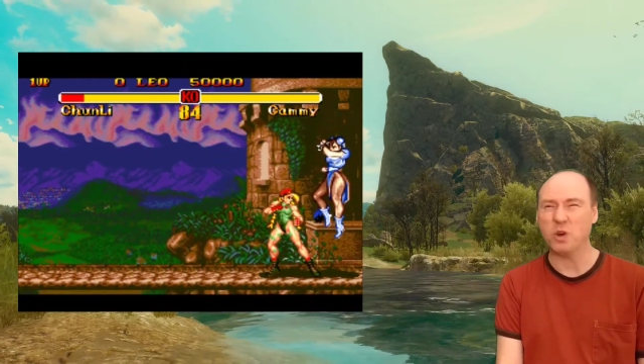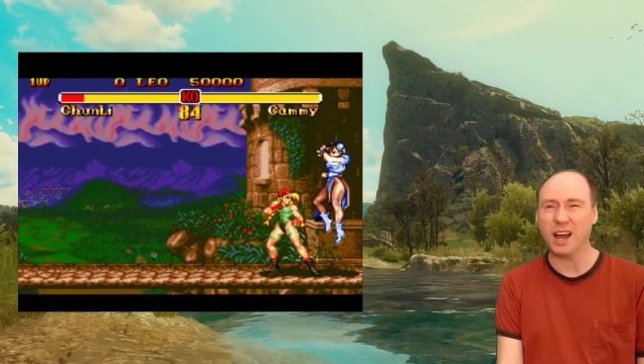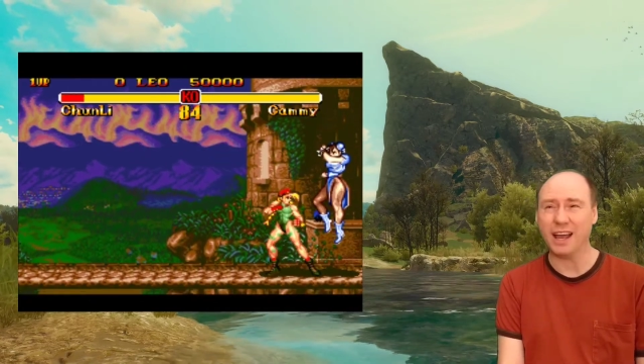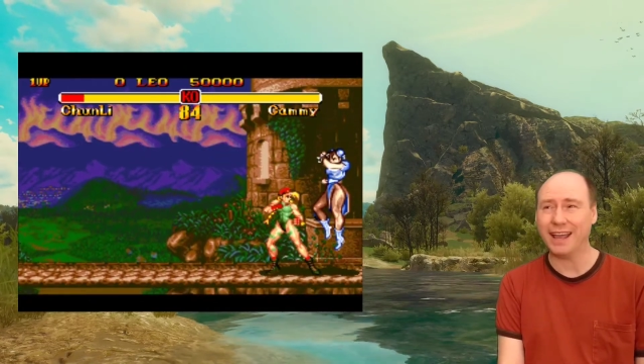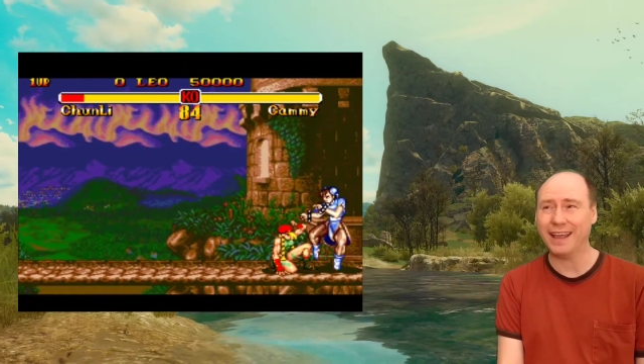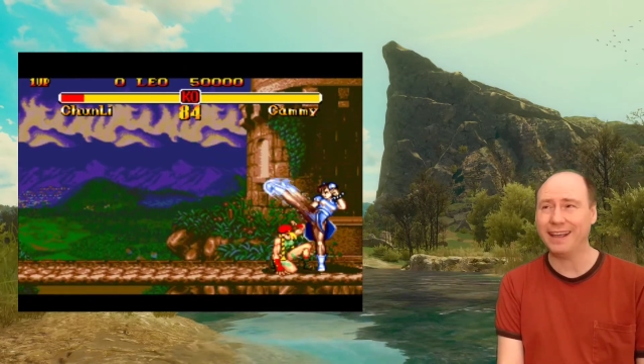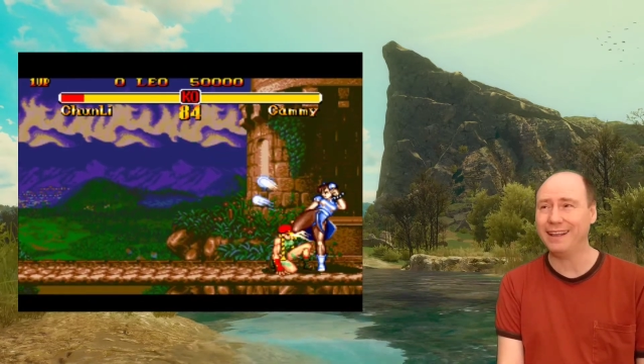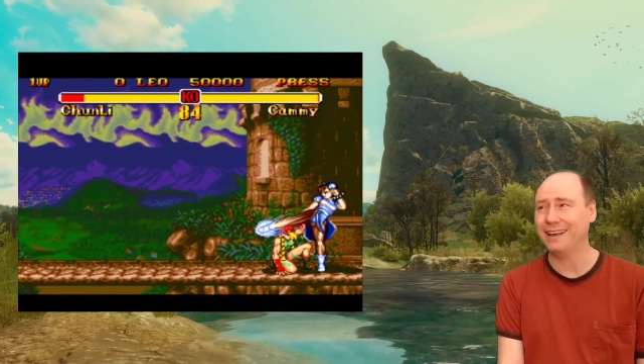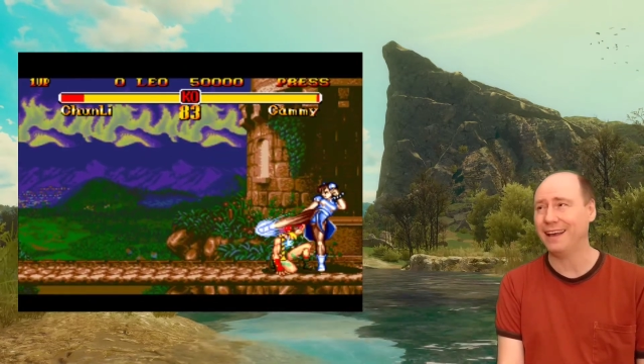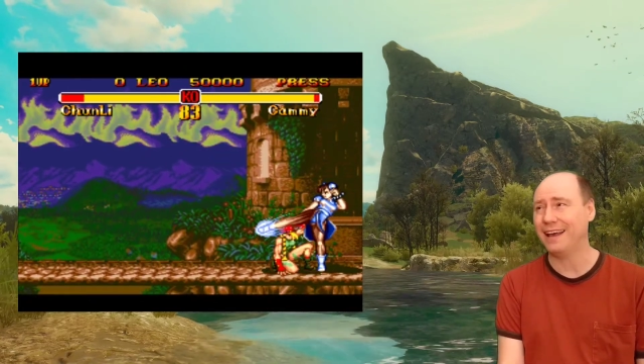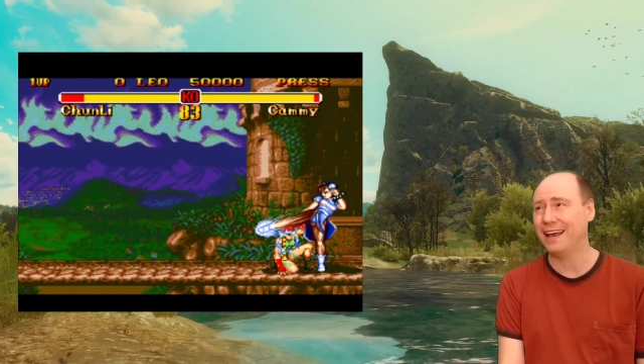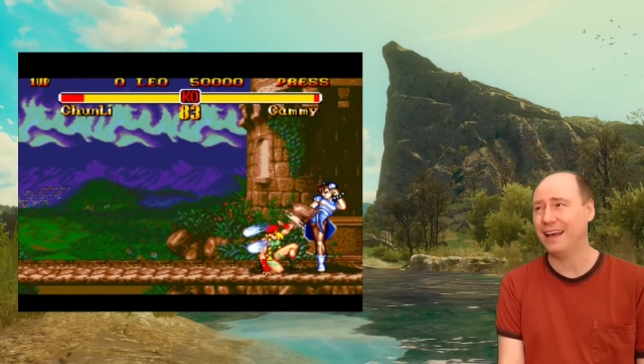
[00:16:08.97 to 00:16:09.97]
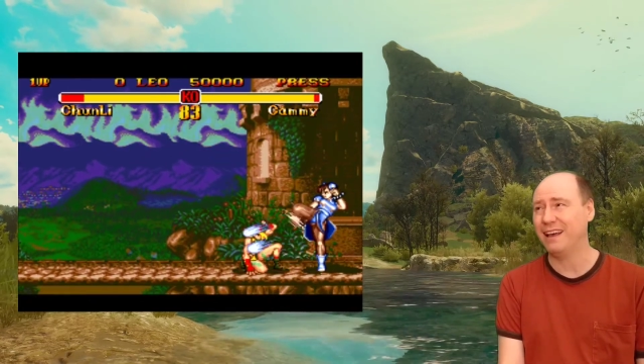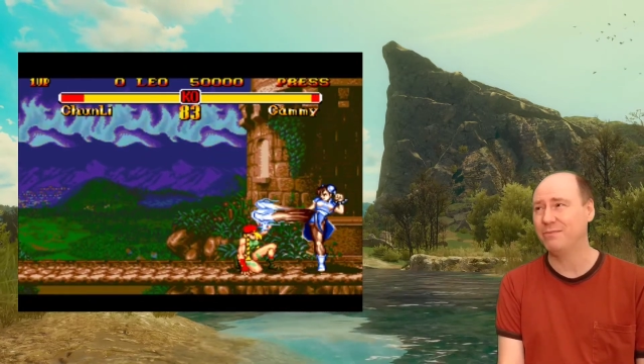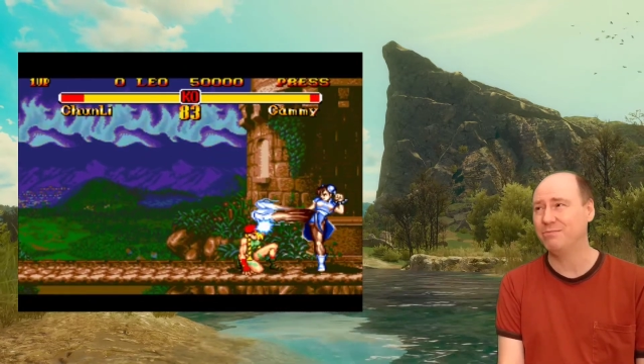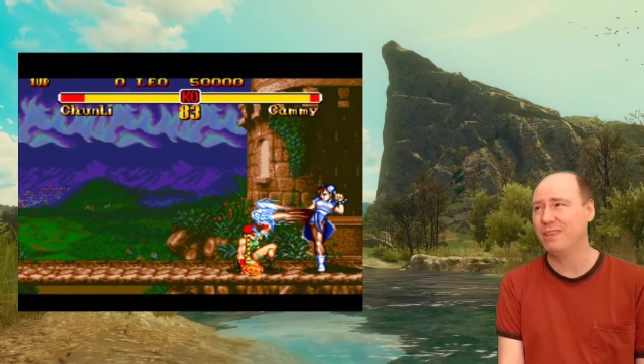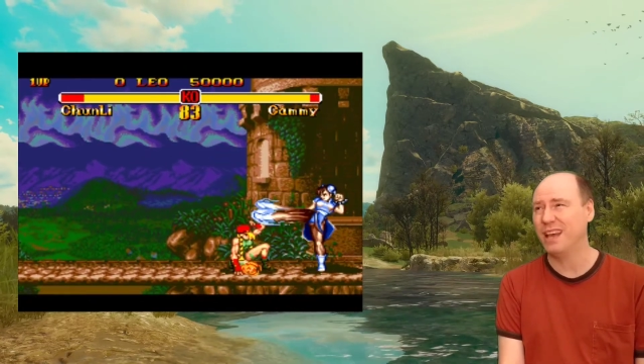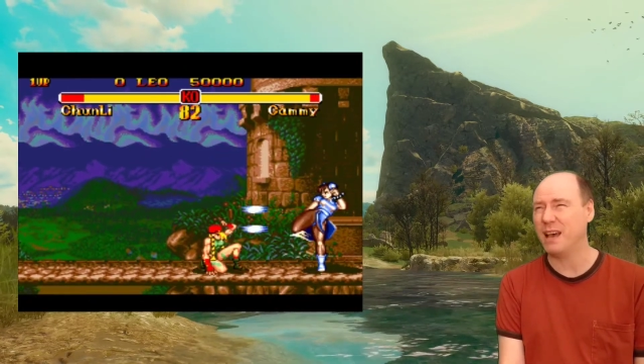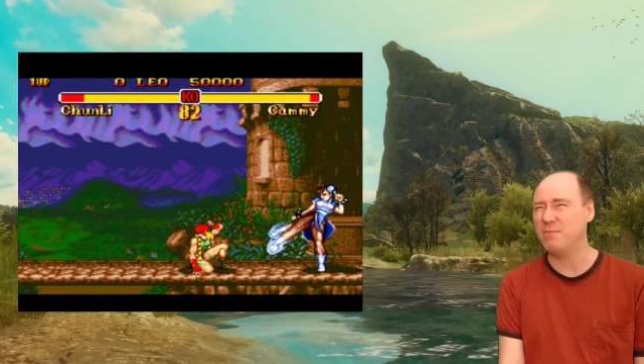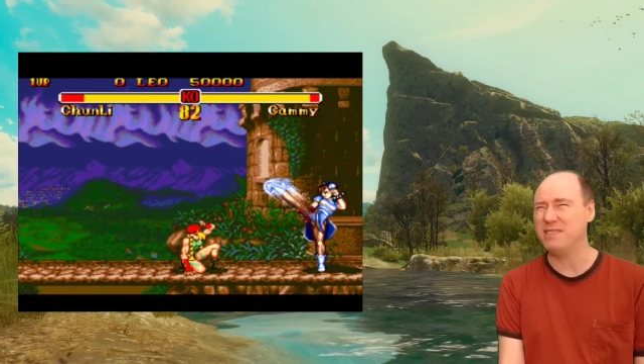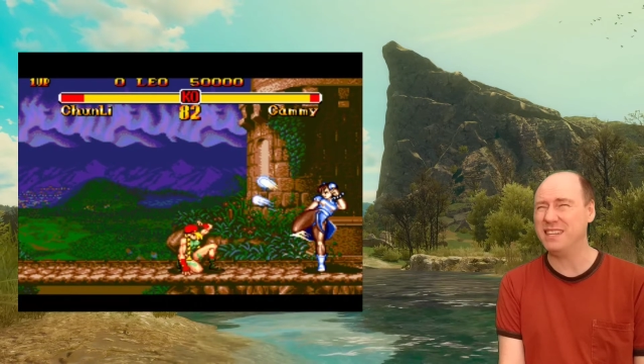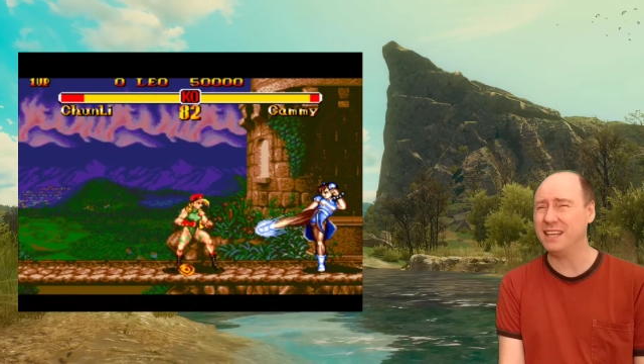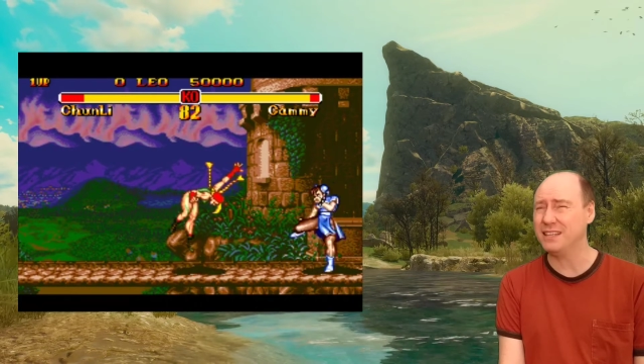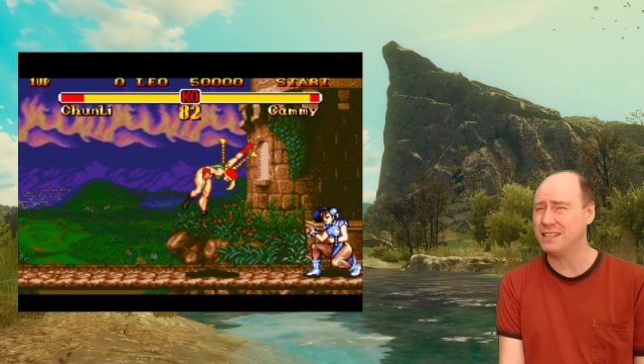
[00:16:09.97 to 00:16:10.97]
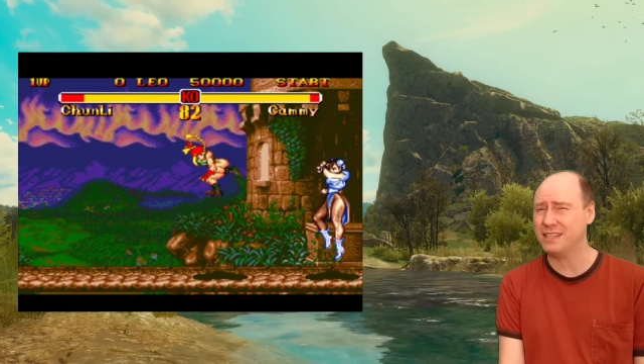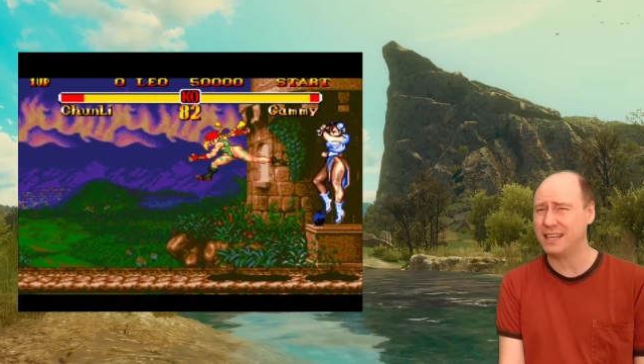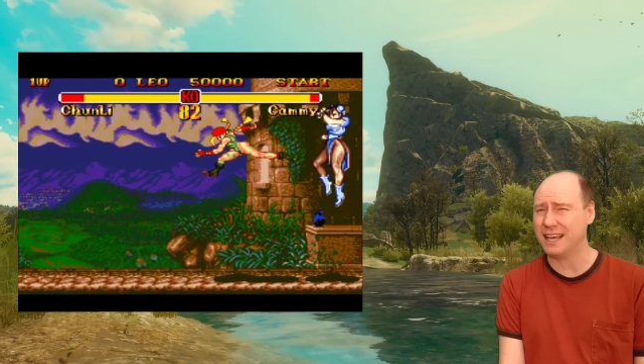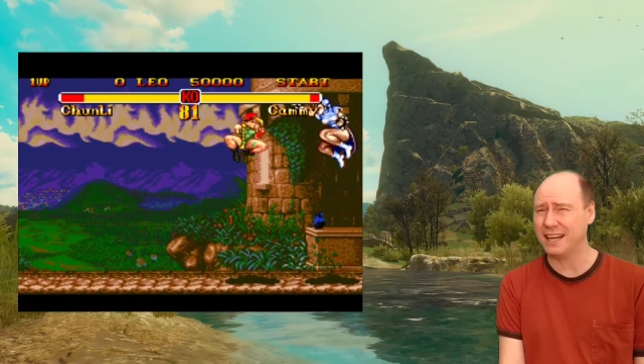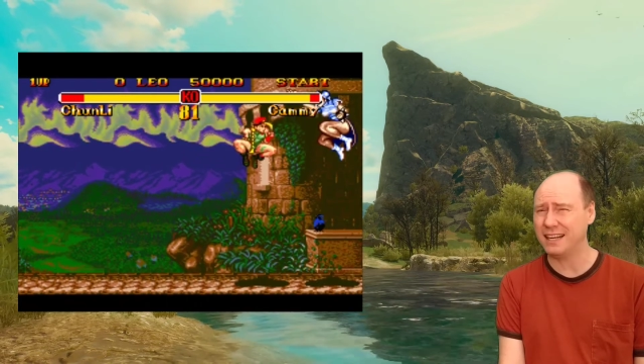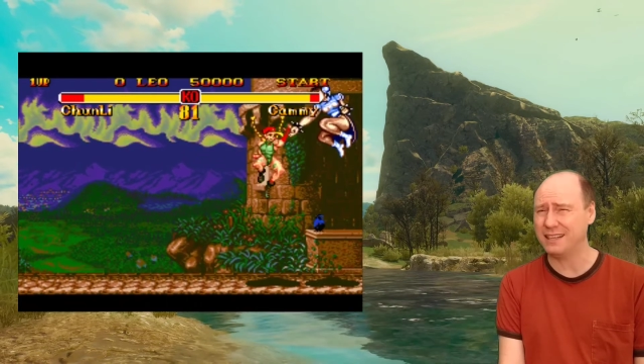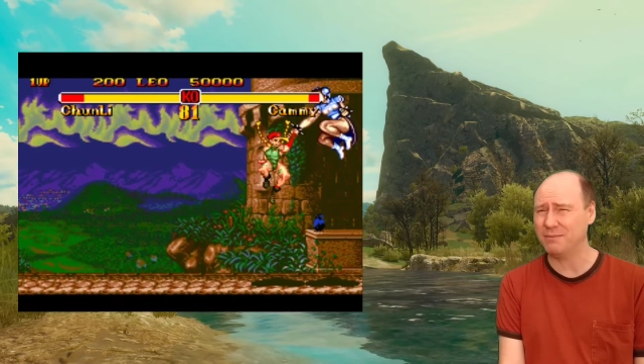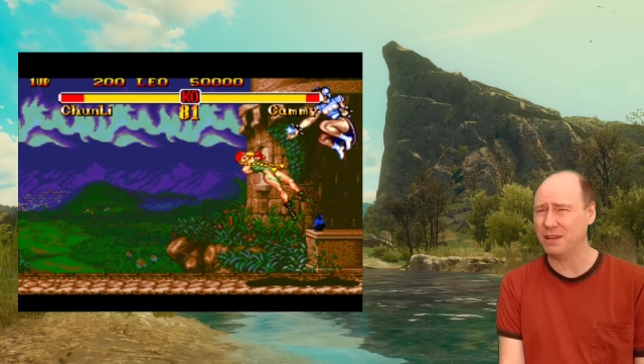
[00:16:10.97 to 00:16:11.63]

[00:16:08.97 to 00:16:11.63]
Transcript: Why? Um, I'm decent at it.